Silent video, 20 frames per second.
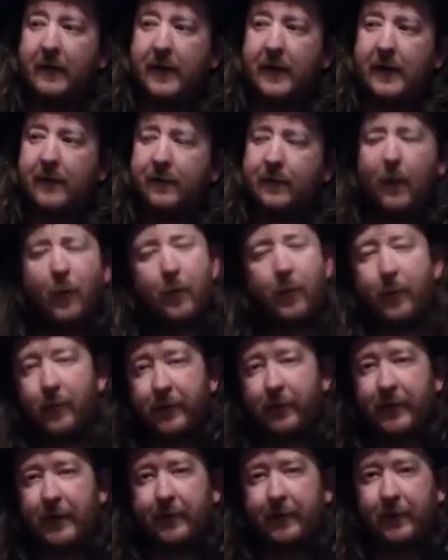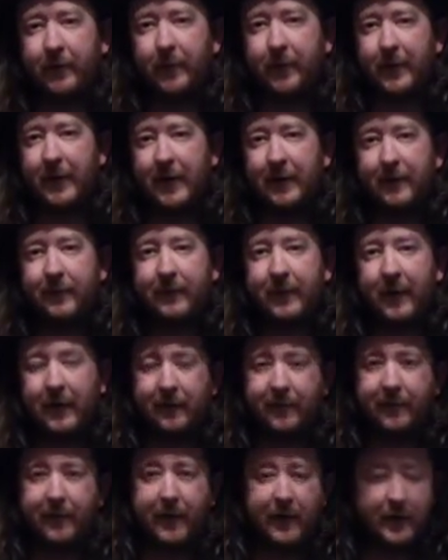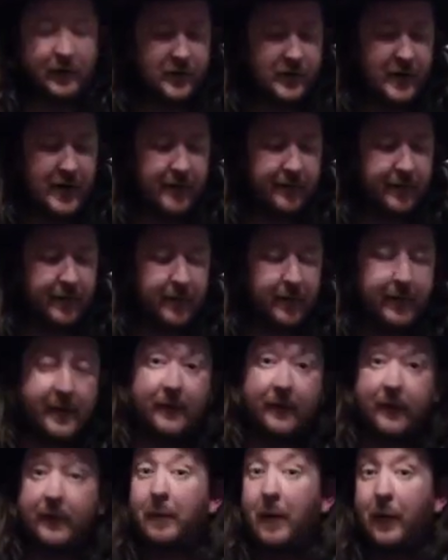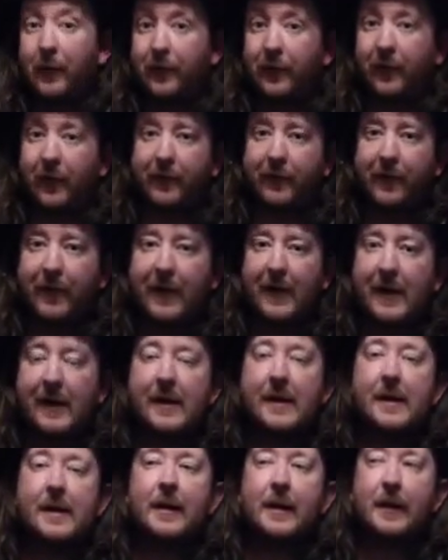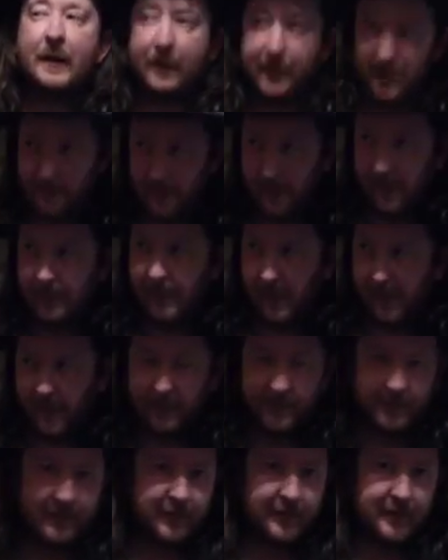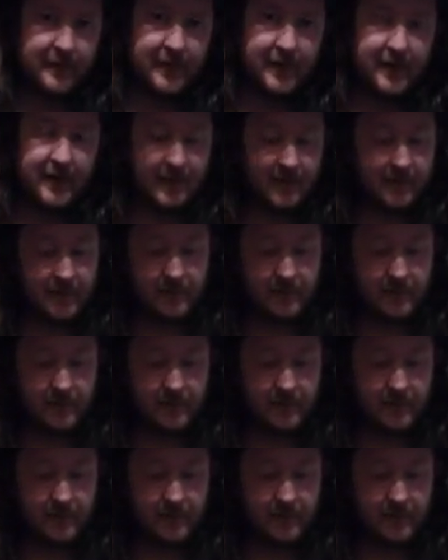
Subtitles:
the floorboards having to be lifted and furniture having to be disposed of to put pipes in.